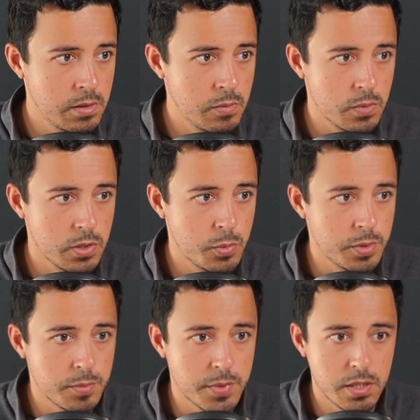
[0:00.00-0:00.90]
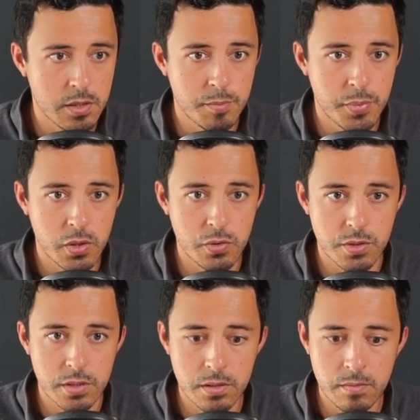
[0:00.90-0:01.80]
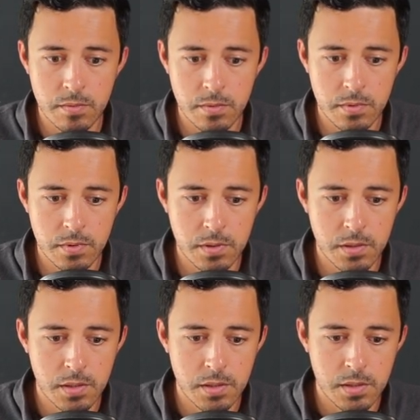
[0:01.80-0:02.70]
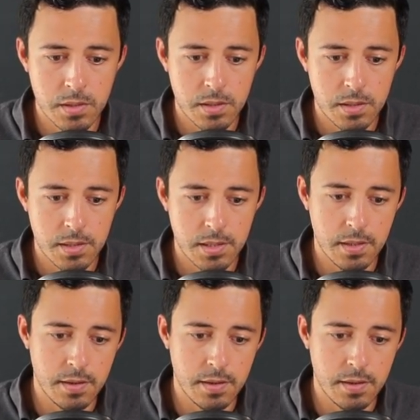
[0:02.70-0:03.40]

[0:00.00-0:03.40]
We'll open up the composer. And